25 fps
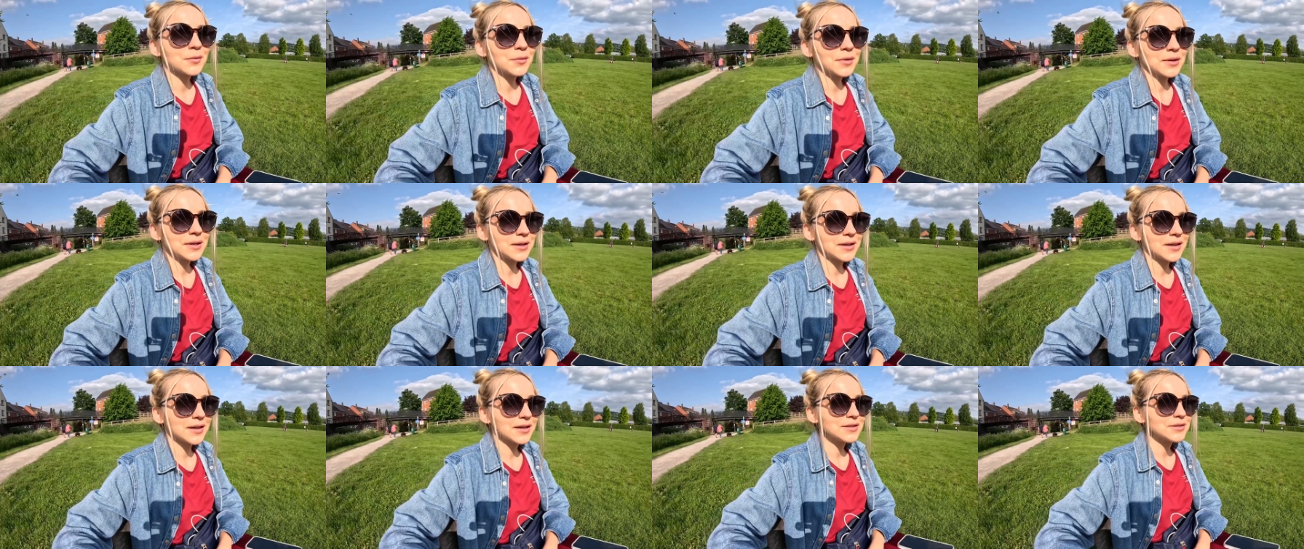
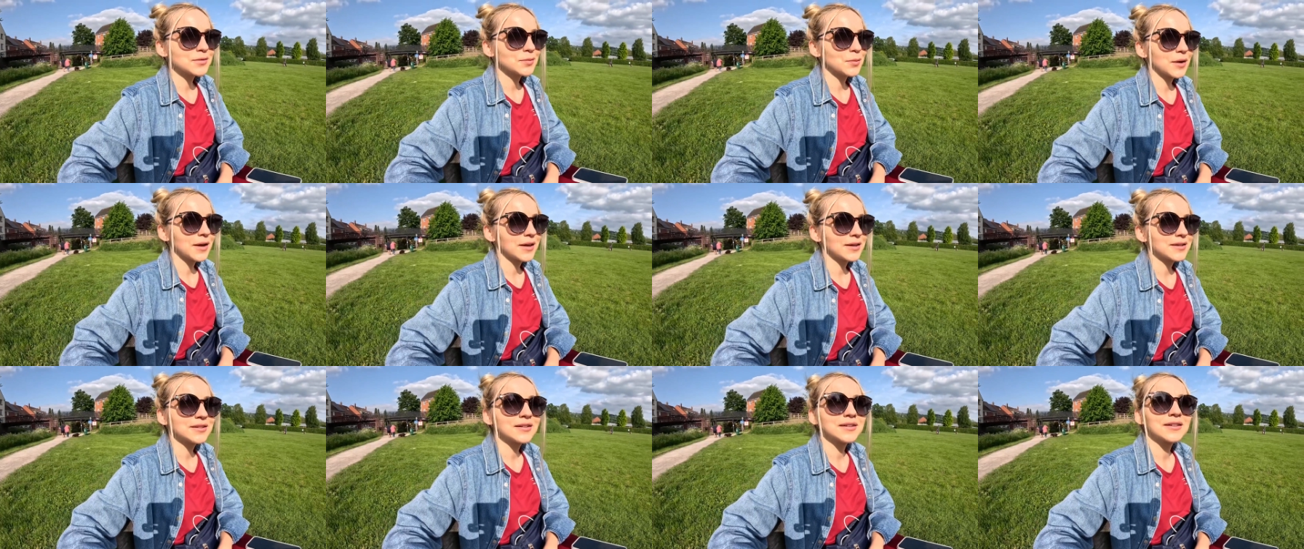with nice
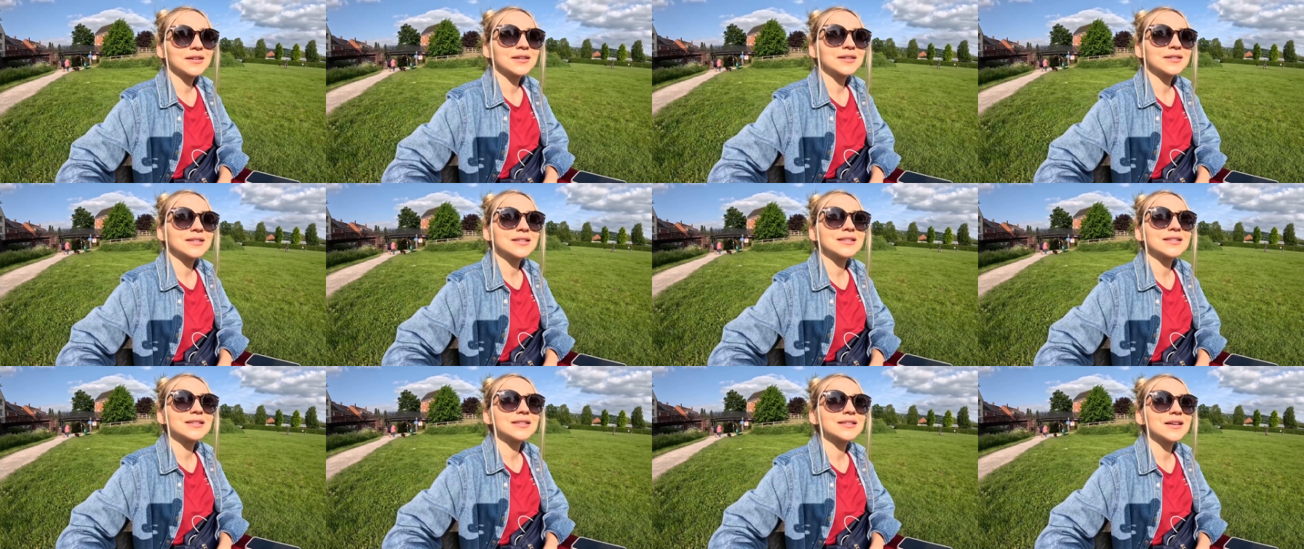weather
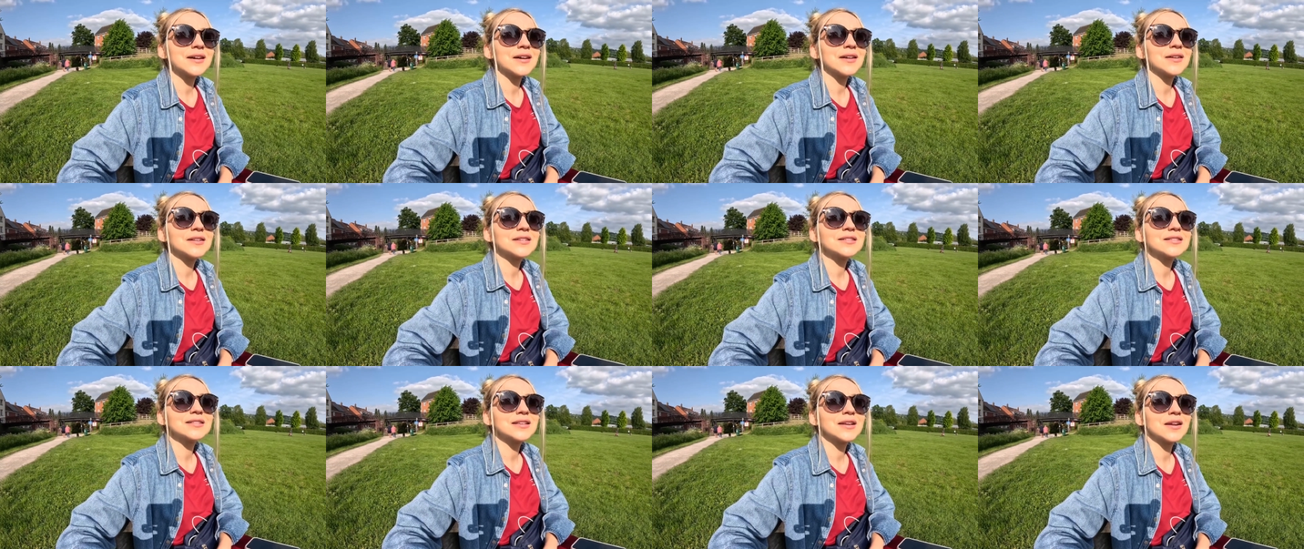the sun
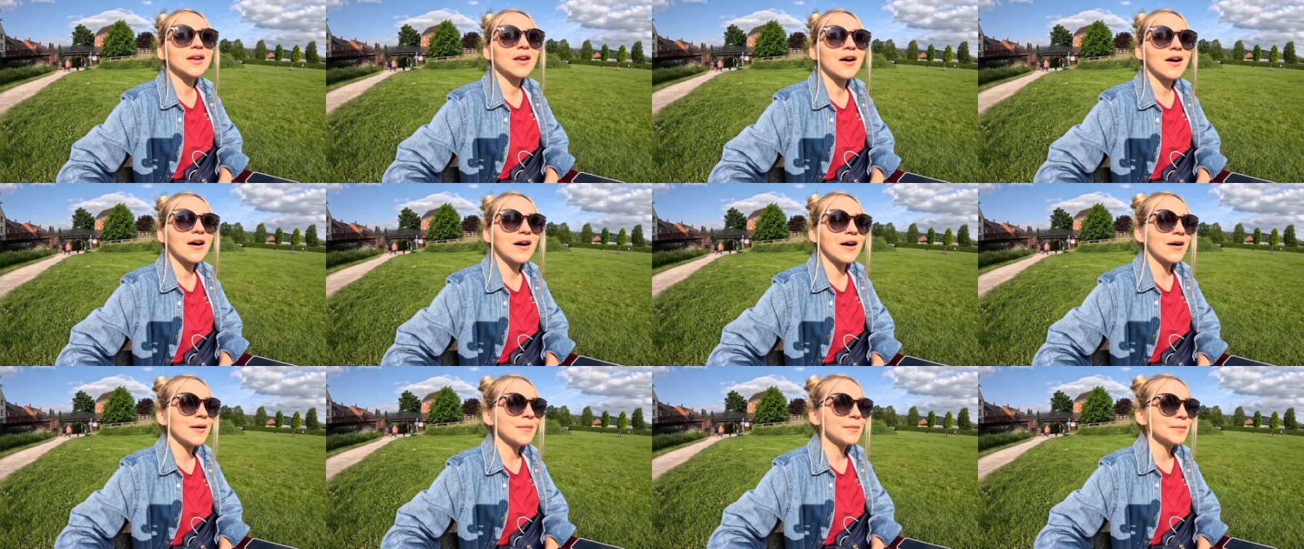is still
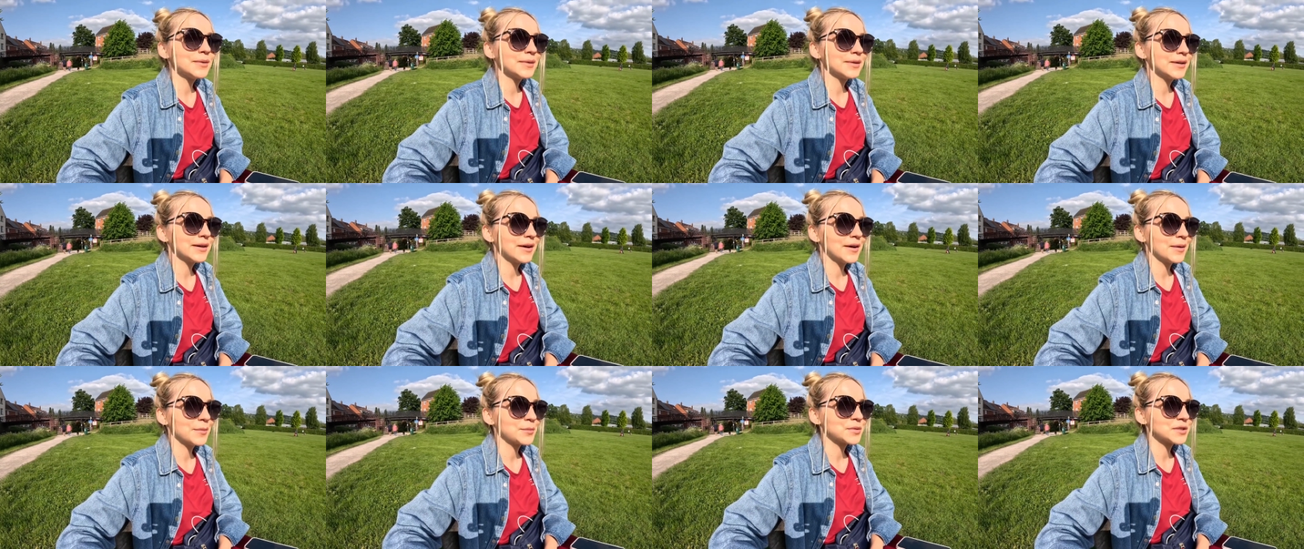up
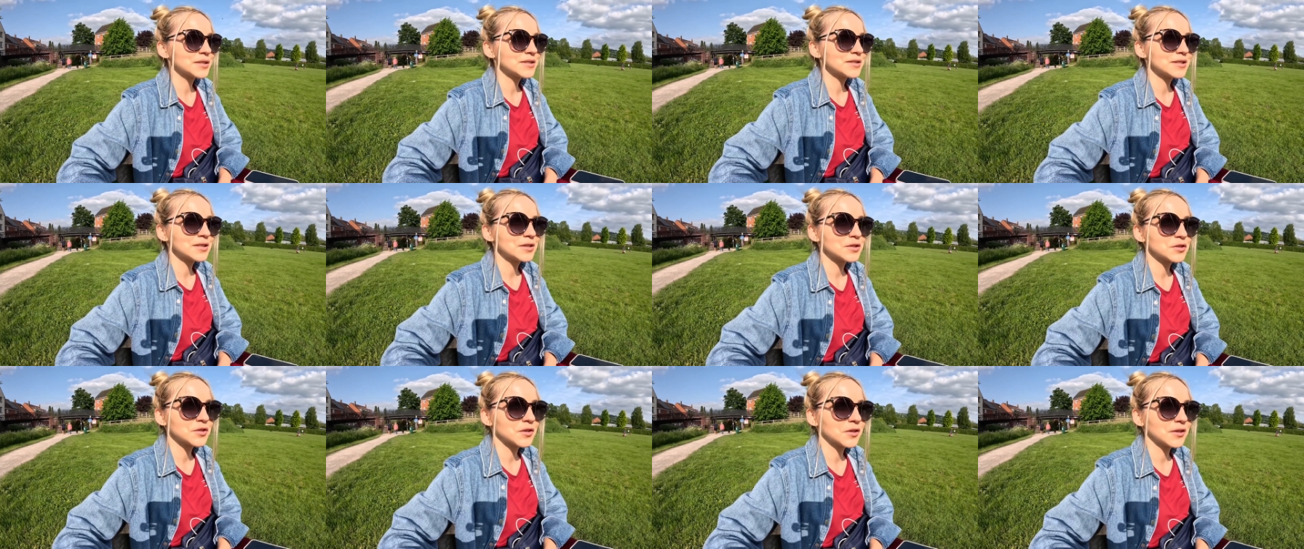i'm
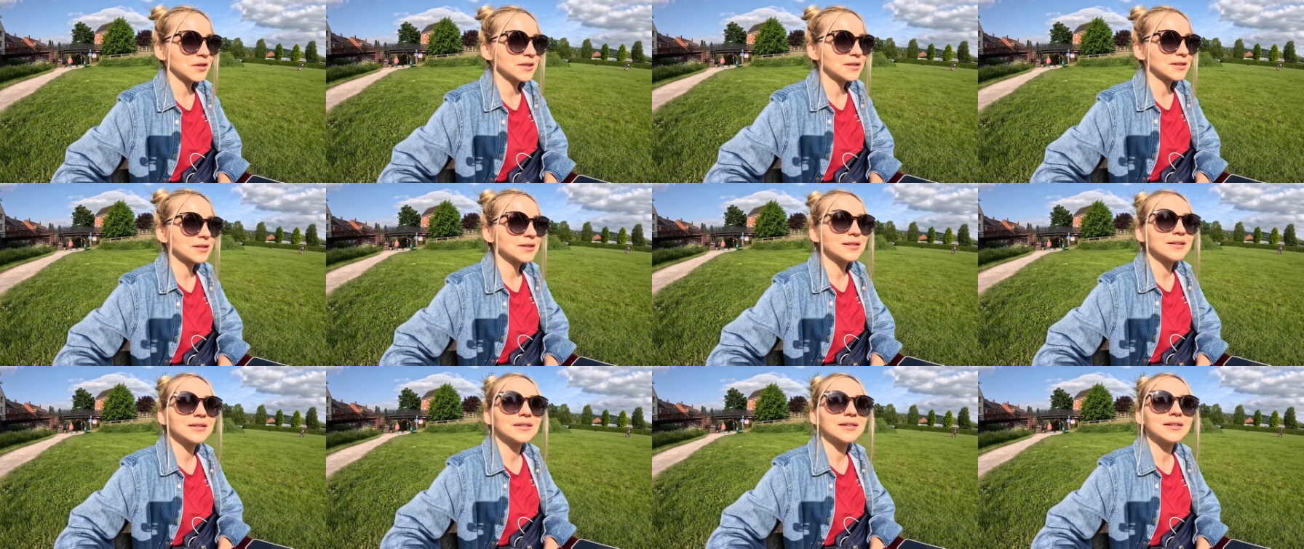just enjoying
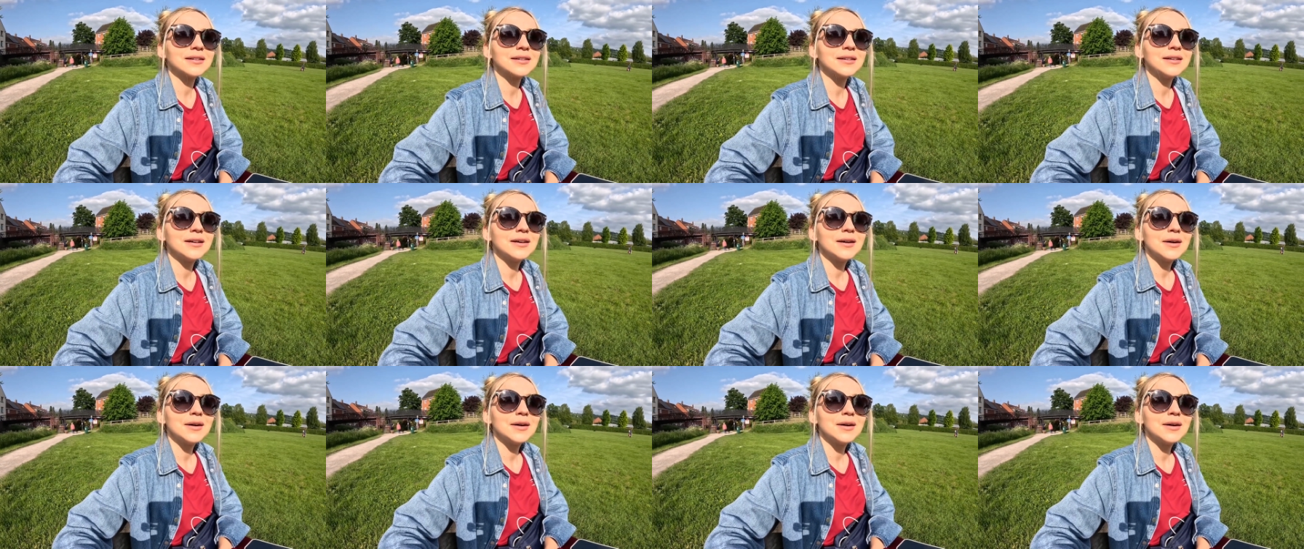the